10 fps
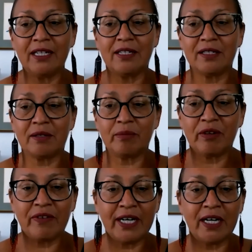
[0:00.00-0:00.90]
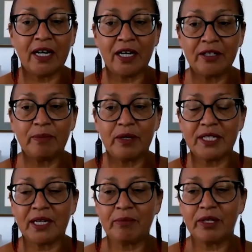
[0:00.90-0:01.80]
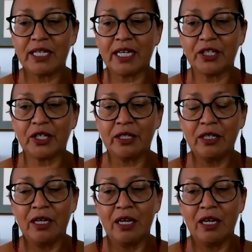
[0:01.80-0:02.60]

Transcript: It doesn't provide 100% protection.